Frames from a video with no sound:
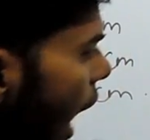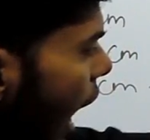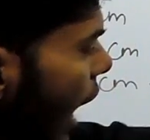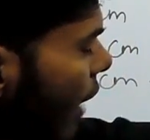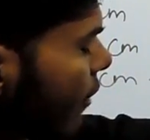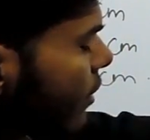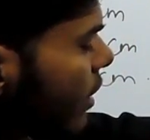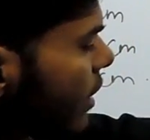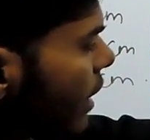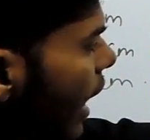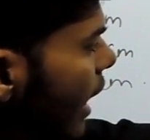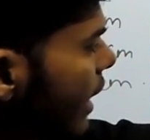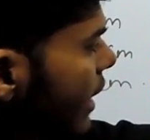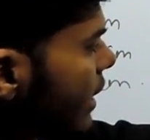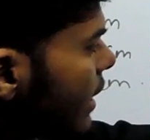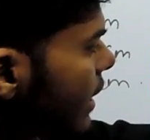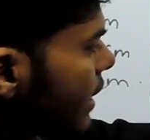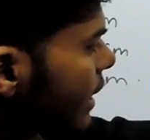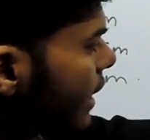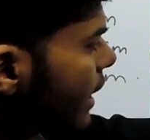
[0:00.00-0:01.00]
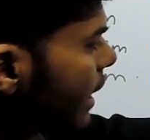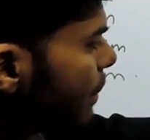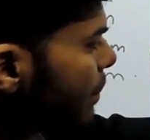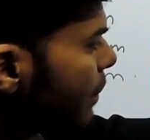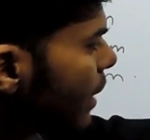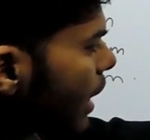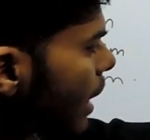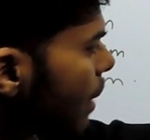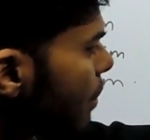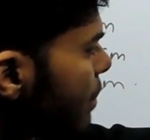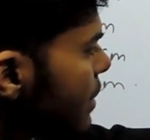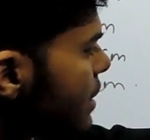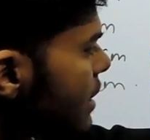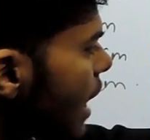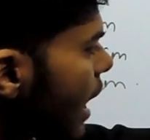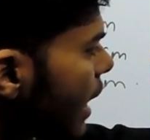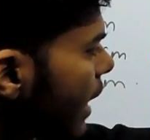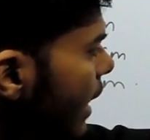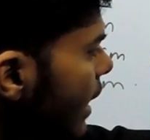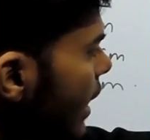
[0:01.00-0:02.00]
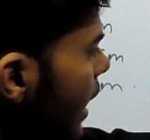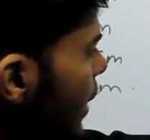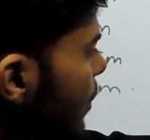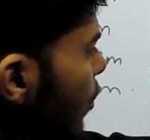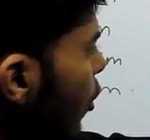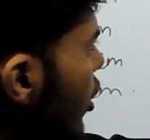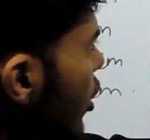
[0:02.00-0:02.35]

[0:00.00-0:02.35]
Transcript: After that, keep the compass again at